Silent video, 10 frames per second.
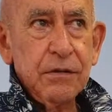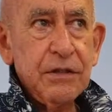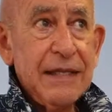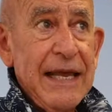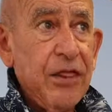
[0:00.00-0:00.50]

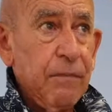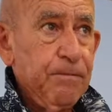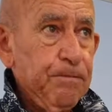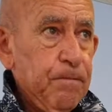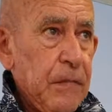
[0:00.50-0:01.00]
Together.
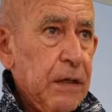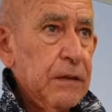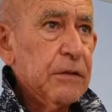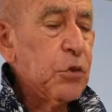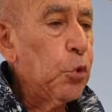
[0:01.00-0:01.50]

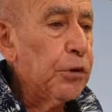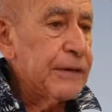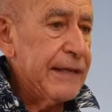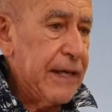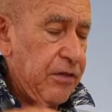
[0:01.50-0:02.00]
To
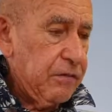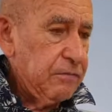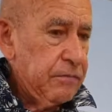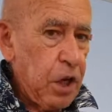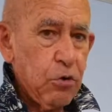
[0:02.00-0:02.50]
work together,
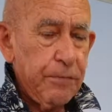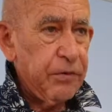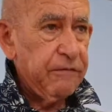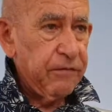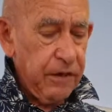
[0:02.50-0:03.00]

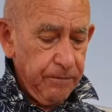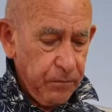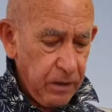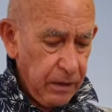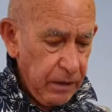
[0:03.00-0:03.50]
cooperatively,
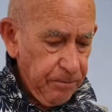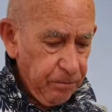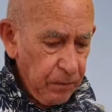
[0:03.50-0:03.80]
okay?